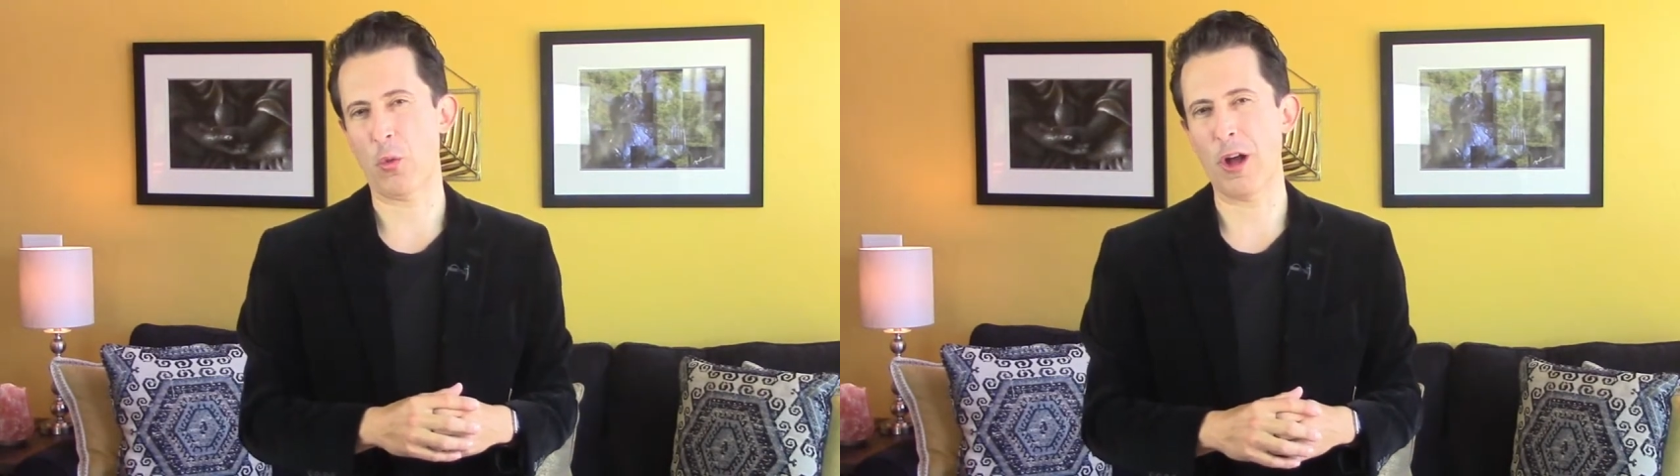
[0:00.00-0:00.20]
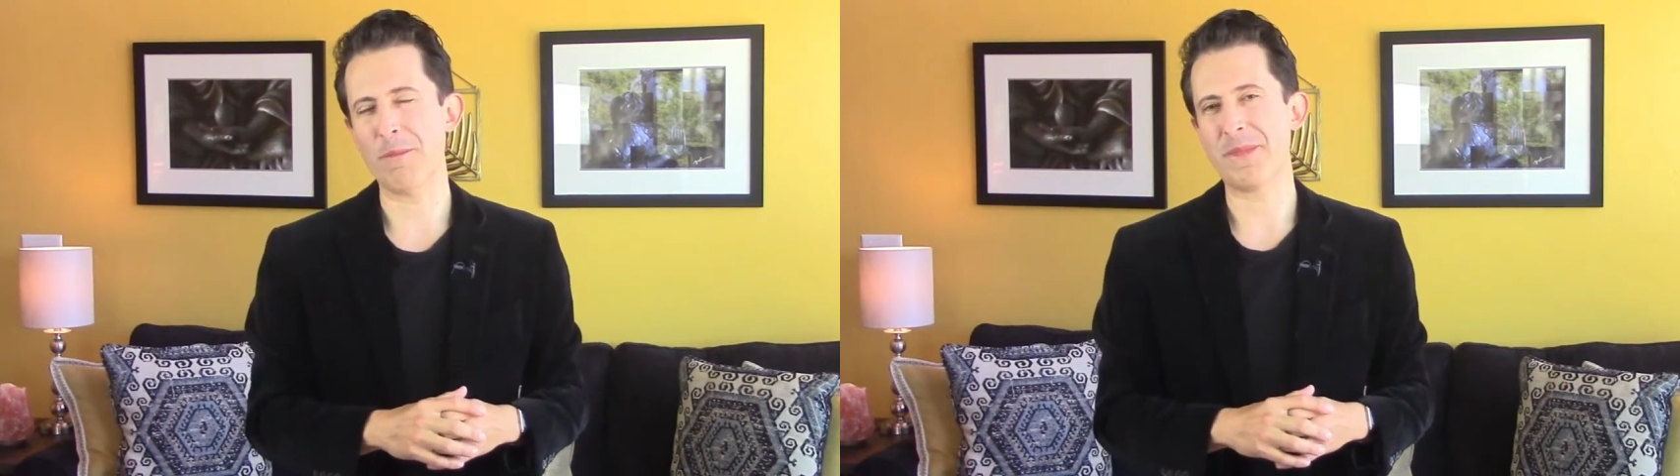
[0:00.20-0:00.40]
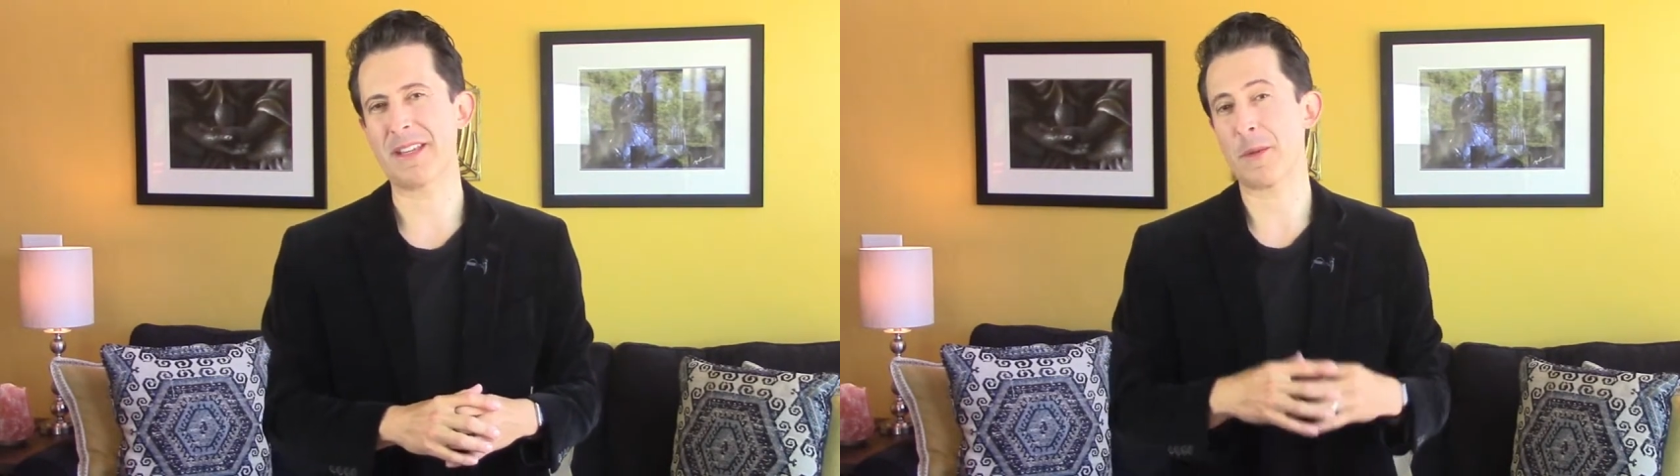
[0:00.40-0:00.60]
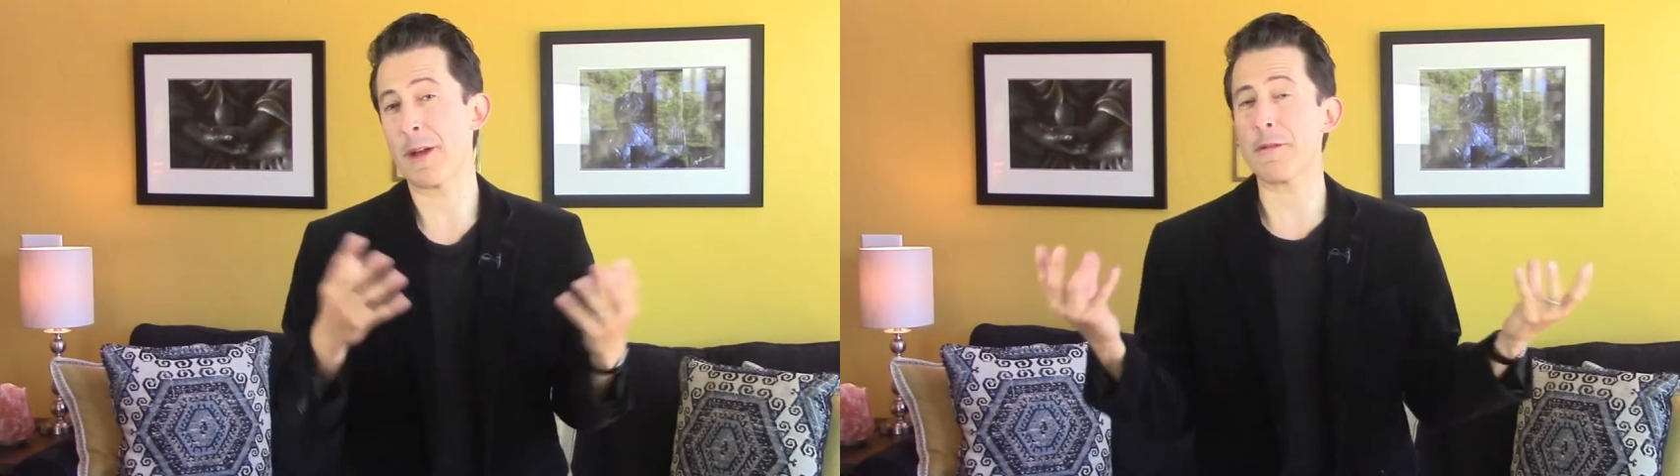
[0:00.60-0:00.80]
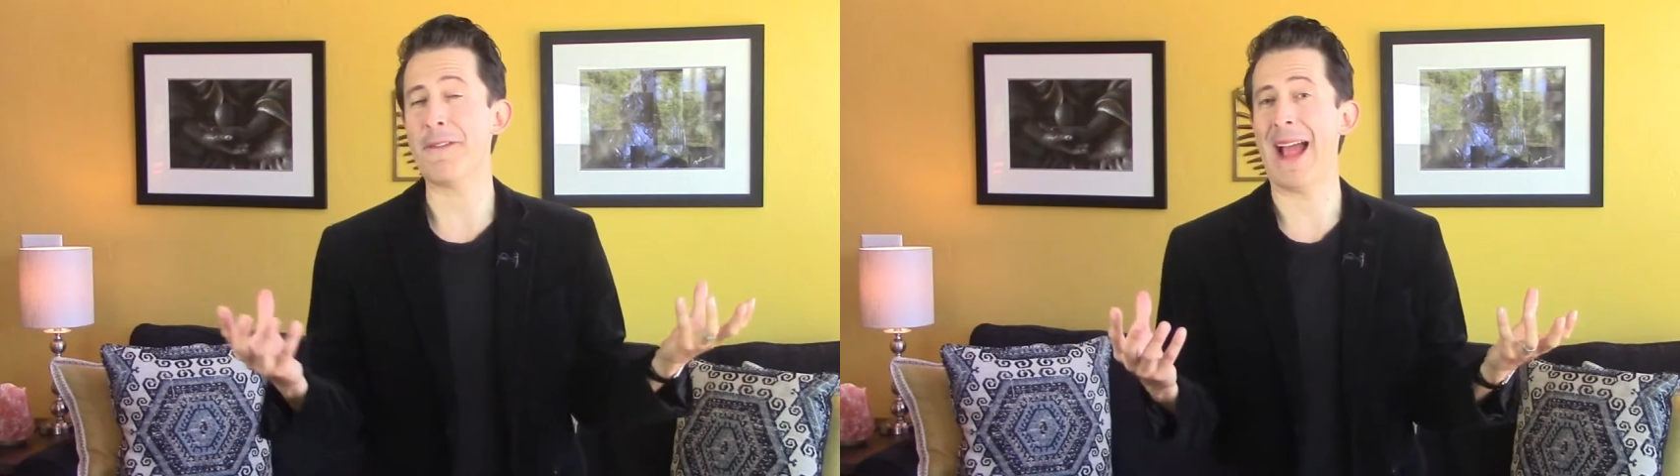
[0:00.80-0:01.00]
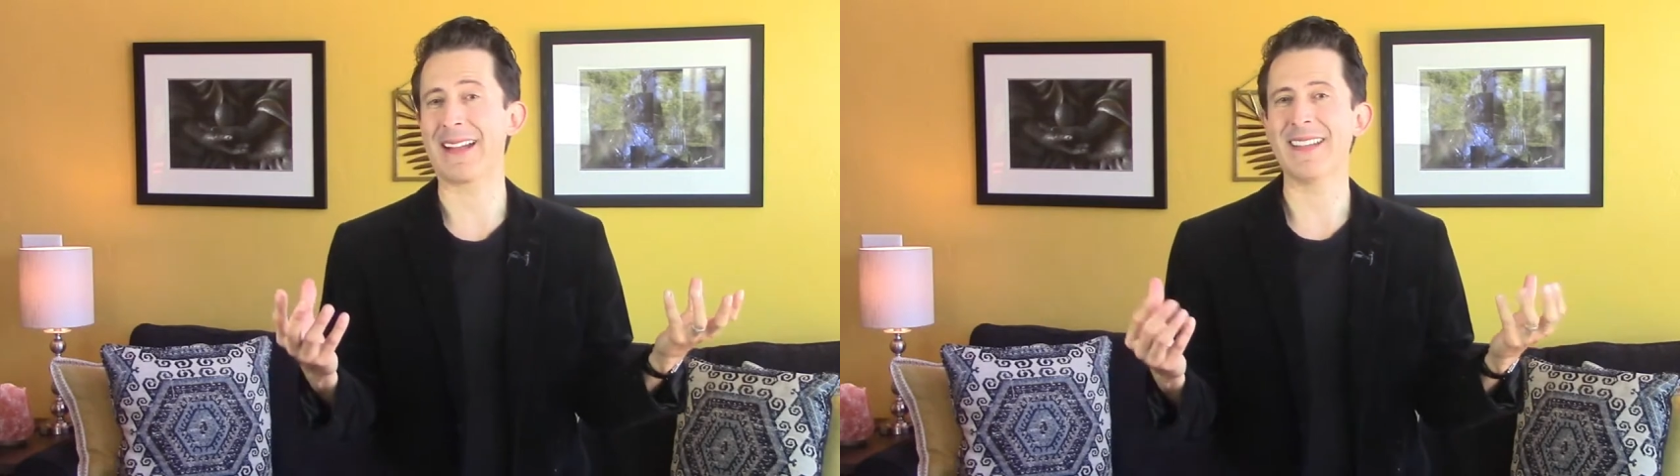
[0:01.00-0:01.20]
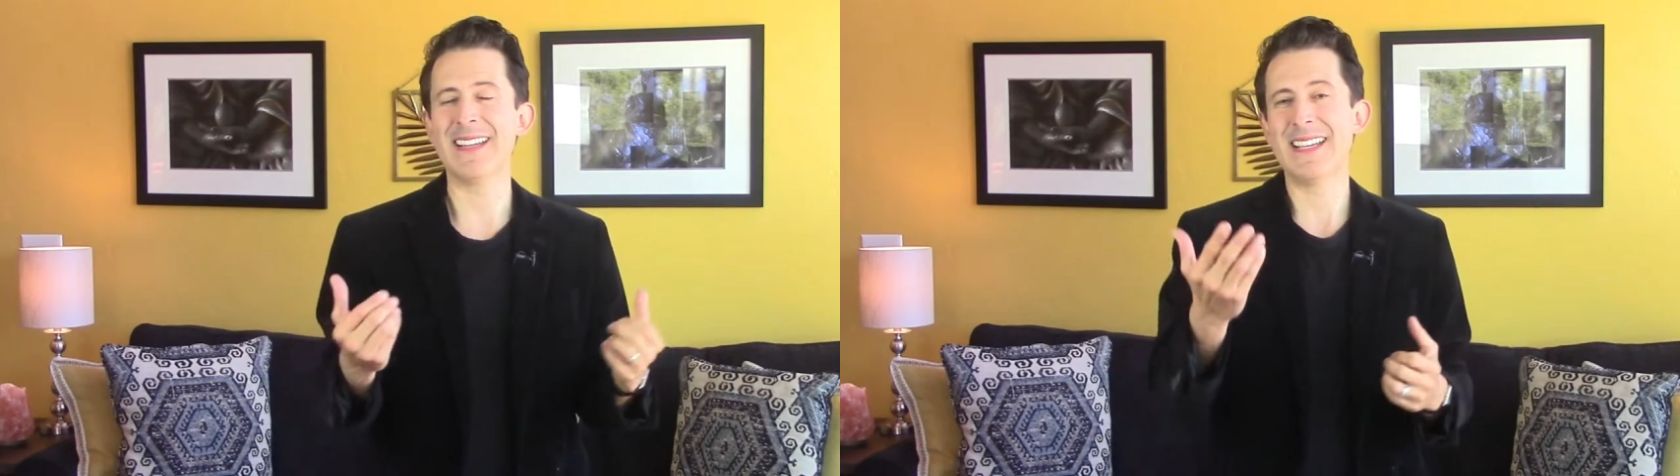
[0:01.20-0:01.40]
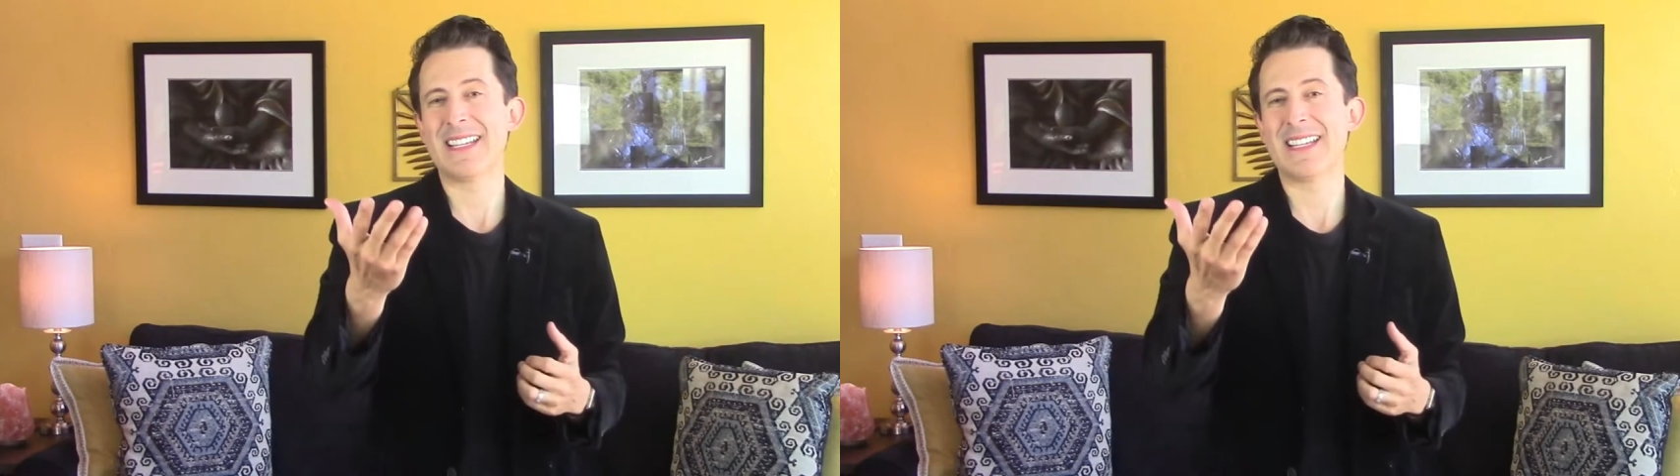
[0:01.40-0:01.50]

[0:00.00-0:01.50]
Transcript: Well, as a matter of fact,